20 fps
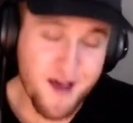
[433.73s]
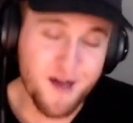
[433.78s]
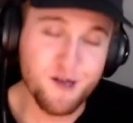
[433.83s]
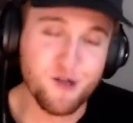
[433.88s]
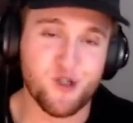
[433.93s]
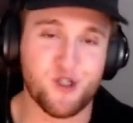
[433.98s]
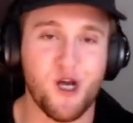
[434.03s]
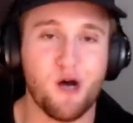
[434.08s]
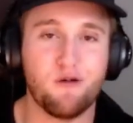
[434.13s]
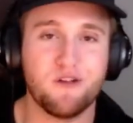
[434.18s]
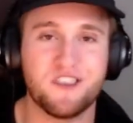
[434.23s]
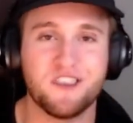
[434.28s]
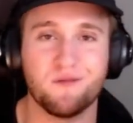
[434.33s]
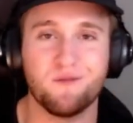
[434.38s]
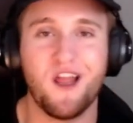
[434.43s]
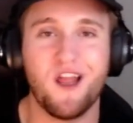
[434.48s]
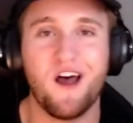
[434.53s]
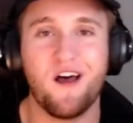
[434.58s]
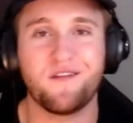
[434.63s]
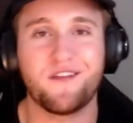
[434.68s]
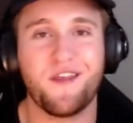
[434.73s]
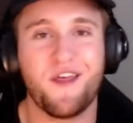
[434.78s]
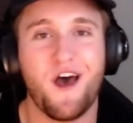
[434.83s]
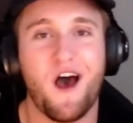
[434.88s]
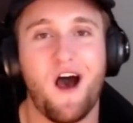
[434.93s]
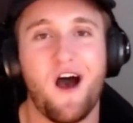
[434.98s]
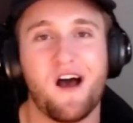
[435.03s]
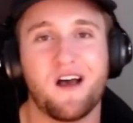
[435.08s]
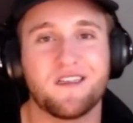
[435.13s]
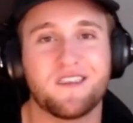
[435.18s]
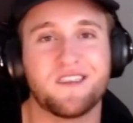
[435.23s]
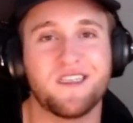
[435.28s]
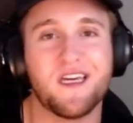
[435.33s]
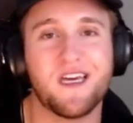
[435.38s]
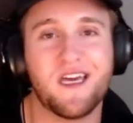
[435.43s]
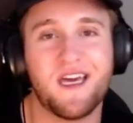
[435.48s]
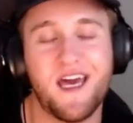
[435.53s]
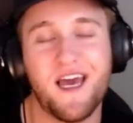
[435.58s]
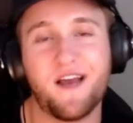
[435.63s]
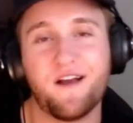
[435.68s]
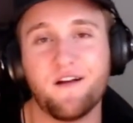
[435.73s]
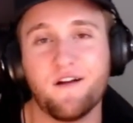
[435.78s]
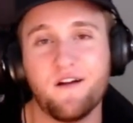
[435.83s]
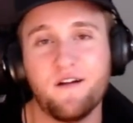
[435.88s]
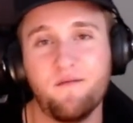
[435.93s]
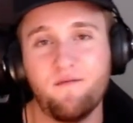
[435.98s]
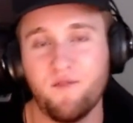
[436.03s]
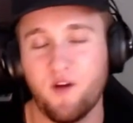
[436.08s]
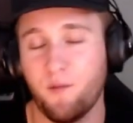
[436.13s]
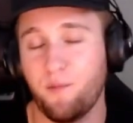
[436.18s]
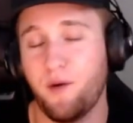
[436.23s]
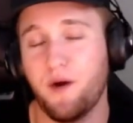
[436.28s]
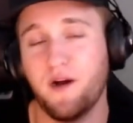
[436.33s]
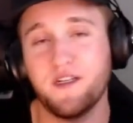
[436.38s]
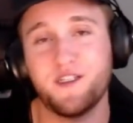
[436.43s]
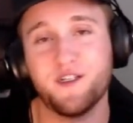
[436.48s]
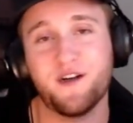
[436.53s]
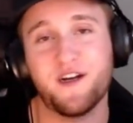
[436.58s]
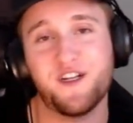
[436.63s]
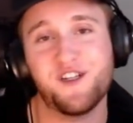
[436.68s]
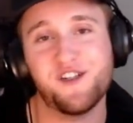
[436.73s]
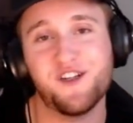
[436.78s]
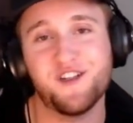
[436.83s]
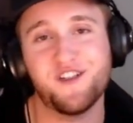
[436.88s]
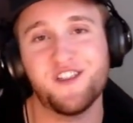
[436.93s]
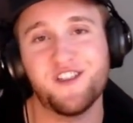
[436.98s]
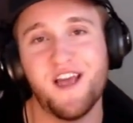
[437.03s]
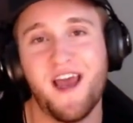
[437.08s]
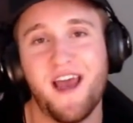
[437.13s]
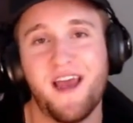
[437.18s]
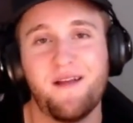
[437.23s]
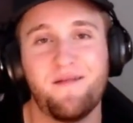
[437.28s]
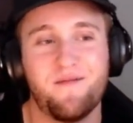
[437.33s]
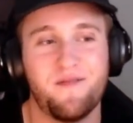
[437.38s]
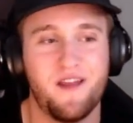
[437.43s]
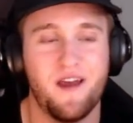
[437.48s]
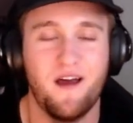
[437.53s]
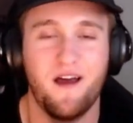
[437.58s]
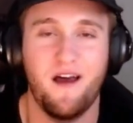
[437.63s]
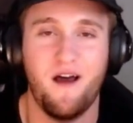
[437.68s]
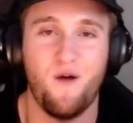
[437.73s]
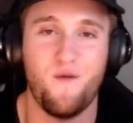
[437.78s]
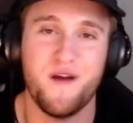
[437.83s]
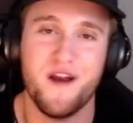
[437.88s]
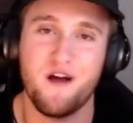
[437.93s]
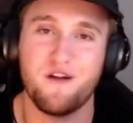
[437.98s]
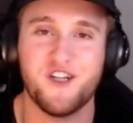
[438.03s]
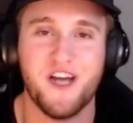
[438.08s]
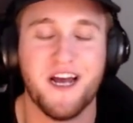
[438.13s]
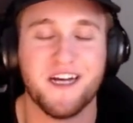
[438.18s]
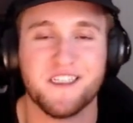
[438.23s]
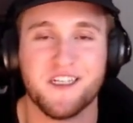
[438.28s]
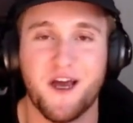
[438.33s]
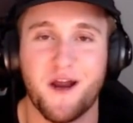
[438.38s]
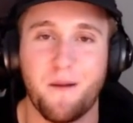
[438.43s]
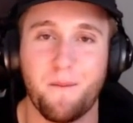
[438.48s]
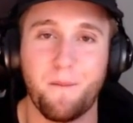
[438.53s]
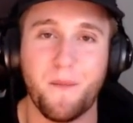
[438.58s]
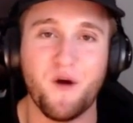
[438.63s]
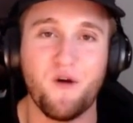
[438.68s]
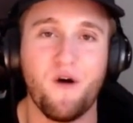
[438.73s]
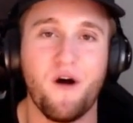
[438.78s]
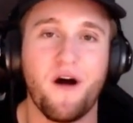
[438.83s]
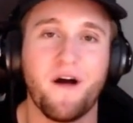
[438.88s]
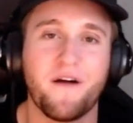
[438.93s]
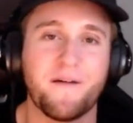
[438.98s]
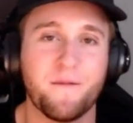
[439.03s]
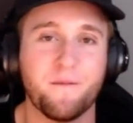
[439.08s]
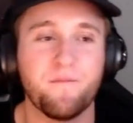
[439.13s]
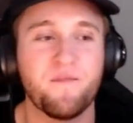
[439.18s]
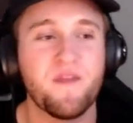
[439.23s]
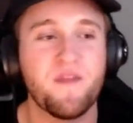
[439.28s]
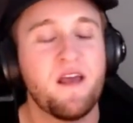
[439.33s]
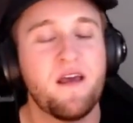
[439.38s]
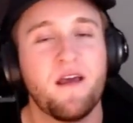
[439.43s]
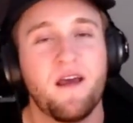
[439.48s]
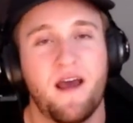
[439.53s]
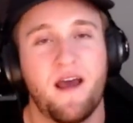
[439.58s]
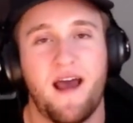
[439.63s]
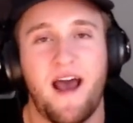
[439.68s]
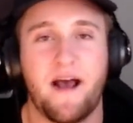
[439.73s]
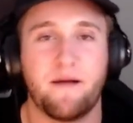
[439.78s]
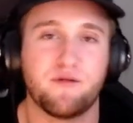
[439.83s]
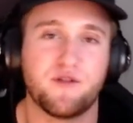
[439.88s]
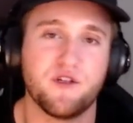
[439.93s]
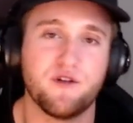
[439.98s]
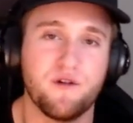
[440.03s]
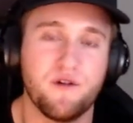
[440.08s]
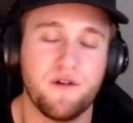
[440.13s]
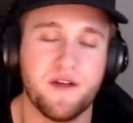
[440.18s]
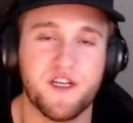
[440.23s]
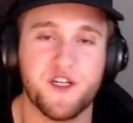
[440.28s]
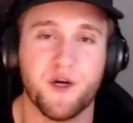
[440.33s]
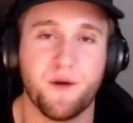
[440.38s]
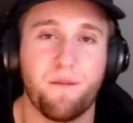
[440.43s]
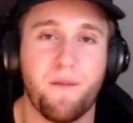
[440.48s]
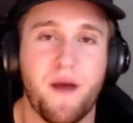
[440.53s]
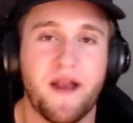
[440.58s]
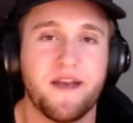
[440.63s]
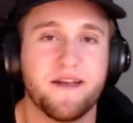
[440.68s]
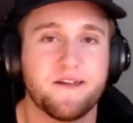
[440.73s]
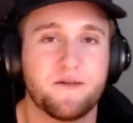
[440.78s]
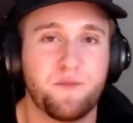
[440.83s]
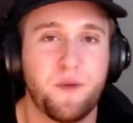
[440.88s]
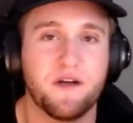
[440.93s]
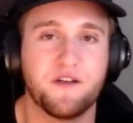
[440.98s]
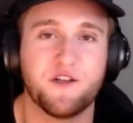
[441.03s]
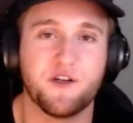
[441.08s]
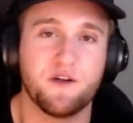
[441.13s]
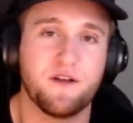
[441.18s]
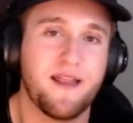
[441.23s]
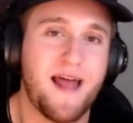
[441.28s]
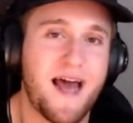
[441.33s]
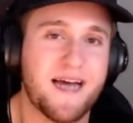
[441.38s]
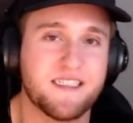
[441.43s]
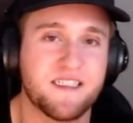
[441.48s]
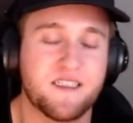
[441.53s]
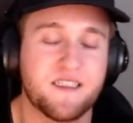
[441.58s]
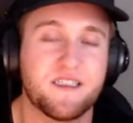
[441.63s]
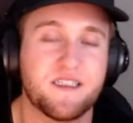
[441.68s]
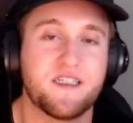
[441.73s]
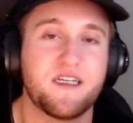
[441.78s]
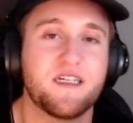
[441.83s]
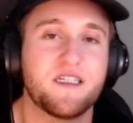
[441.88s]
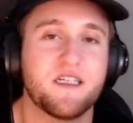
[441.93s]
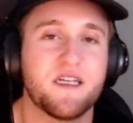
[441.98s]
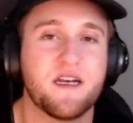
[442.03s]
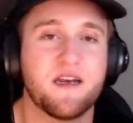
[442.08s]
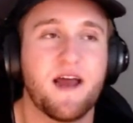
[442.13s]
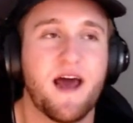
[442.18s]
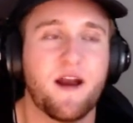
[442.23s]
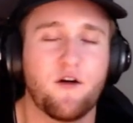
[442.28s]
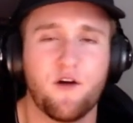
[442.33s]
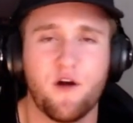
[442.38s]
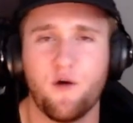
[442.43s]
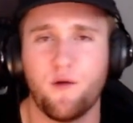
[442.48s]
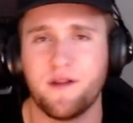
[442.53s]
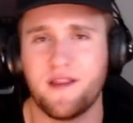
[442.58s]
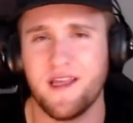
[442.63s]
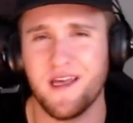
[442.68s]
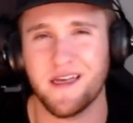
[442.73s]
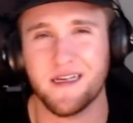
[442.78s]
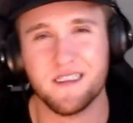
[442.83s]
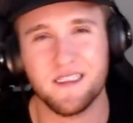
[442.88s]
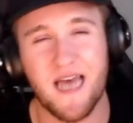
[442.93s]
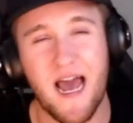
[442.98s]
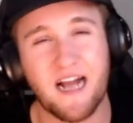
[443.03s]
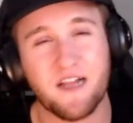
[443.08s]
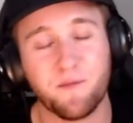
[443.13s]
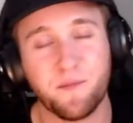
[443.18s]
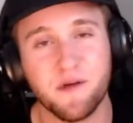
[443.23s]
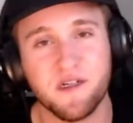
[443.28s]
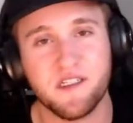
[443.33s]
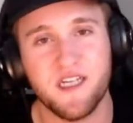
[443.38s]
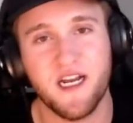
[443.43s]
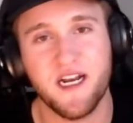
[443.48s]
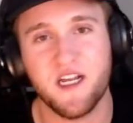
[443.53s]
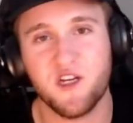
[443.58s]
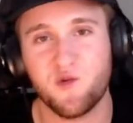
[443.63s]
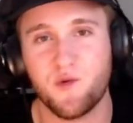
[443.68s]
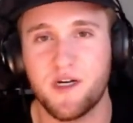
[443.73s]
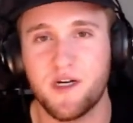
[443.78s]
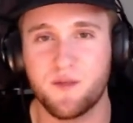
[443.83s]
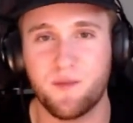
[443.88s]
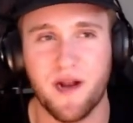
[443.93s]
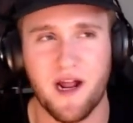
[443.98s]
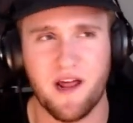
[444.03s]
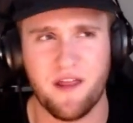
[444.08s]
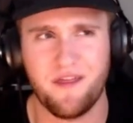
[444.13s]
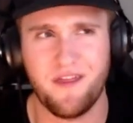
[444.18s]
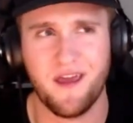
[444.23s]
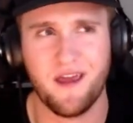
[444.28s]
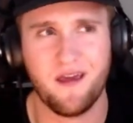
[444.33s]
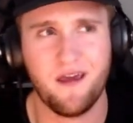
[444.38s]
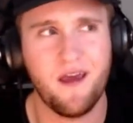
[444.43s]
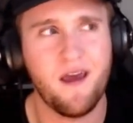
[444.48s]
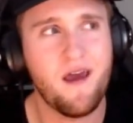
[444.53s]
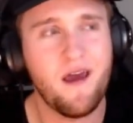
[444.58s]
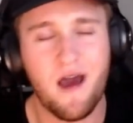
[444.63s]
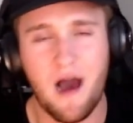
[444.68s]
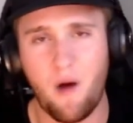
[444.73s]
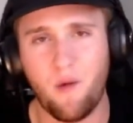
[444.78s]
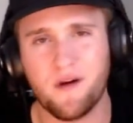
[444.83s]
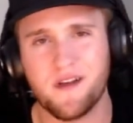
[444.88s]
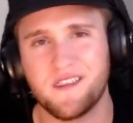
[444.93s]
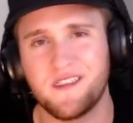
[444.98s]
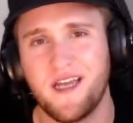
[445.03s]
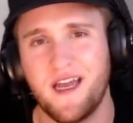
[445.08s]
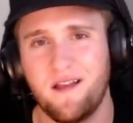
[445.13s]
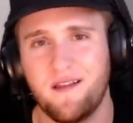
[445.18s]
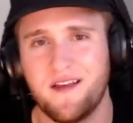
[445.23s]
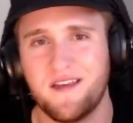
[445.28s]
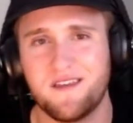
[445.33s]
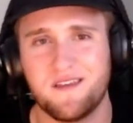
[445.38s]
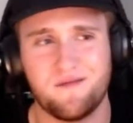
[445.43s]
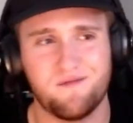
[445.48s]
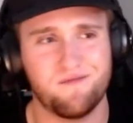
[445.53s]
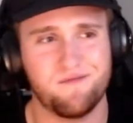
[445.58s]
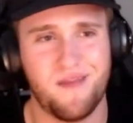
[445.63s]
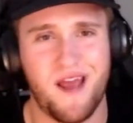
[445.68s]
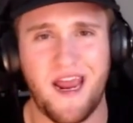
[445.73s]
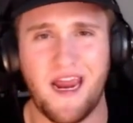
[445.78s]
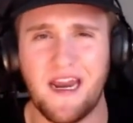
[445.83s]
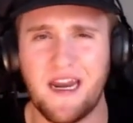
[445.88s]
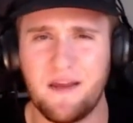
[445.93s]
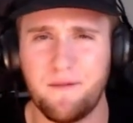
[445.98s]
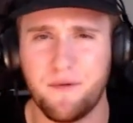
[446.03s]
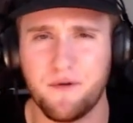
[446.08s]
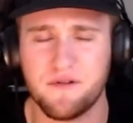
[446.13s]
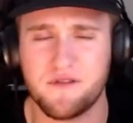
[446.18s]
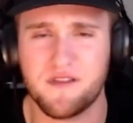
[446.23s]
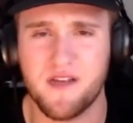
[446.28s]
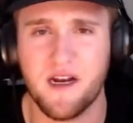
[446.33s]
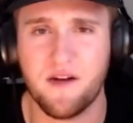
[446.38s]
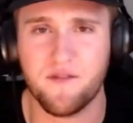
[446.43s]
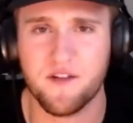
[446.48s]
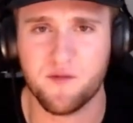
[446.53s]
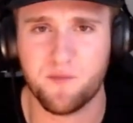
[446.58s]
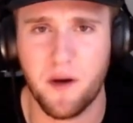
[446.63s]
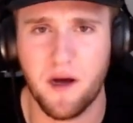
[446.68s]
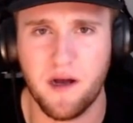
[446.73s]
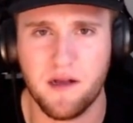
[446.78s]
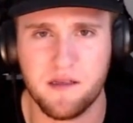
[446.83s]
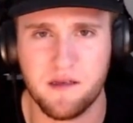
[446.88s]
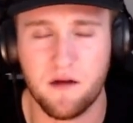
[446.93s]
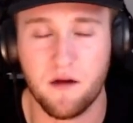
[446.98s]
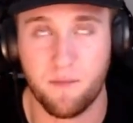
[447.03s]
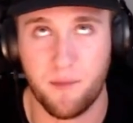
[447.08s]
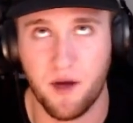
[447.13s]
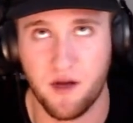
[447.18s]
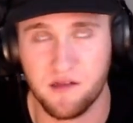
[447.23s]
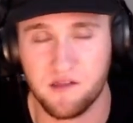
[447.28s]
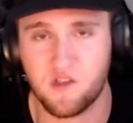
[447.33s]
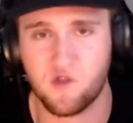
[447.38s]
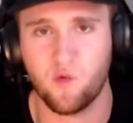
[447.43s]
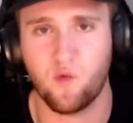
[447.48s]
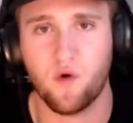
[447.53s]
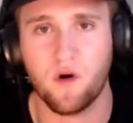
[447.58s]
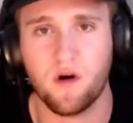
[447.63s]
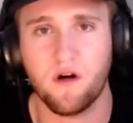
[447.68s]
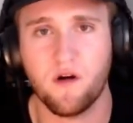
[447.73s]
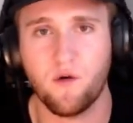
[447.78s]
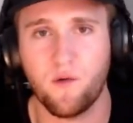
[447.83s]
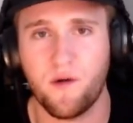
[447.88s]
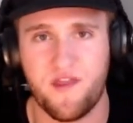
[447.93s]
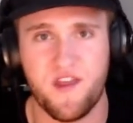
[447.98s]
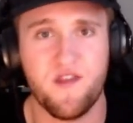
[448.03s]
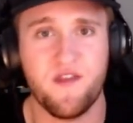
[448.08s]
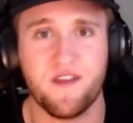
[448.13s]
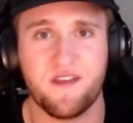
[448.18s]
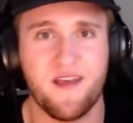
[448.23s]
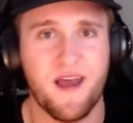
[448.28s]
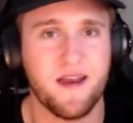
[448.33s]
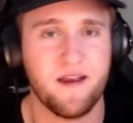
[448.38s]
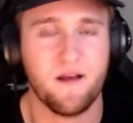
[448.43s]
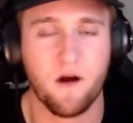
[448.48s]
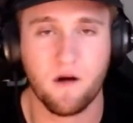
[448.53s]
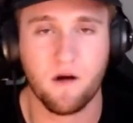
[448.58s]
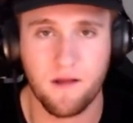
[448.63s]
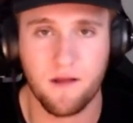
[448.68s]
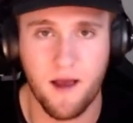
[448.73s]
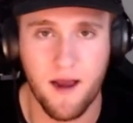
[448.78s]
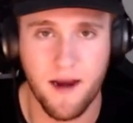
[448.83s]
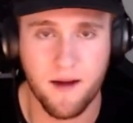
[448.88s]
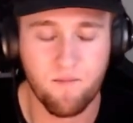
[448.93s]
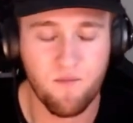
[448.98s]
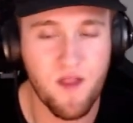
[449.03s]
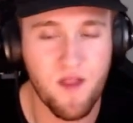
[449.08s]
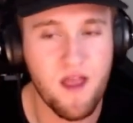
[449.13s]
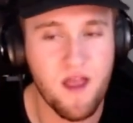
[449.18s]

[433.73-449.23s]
Showing some love to the Aussie kicker, or punter, I should say. We know Jack's got a boot on him. Absolutely tremendous punter last season. I don't know what the exact percentage was, but I want to say at least 80% of his punts were within the 10-yard line.